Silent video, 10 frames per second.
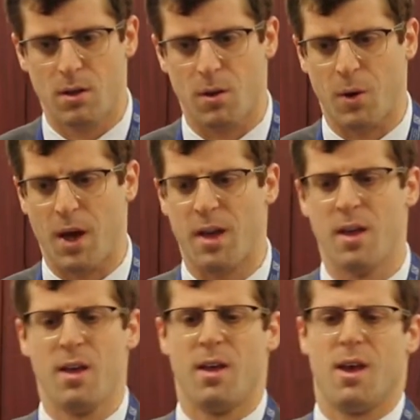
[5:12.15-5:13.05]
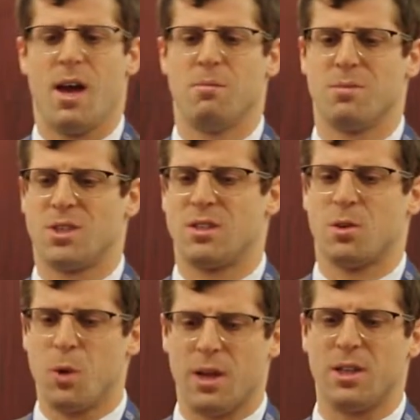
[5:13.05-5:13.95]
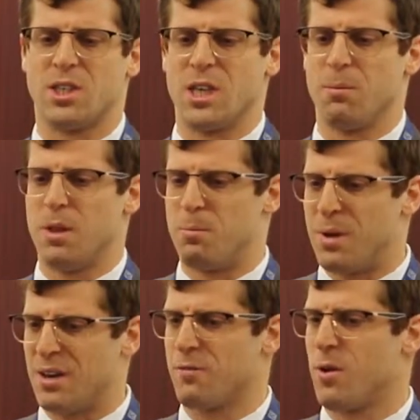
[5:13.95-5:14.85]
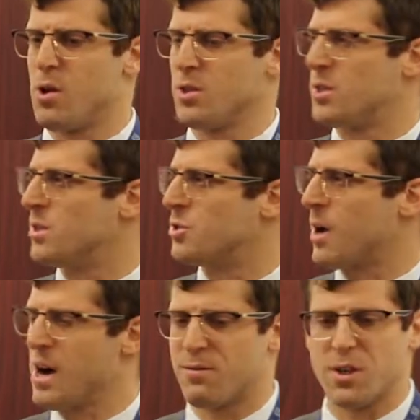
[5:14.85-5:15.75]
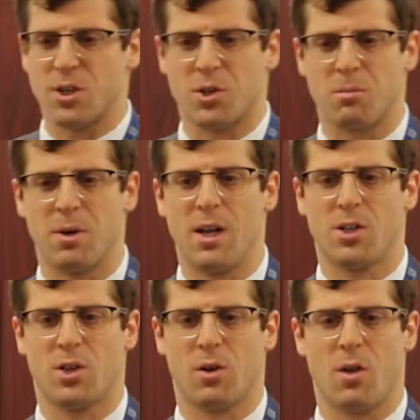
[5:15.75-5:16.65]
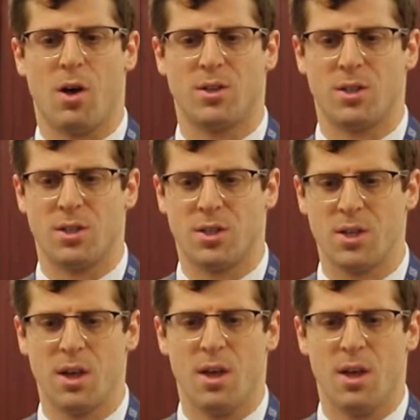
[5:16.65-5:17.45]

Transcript: Okay, quickly some of the pitfalls in drafting termination clauses.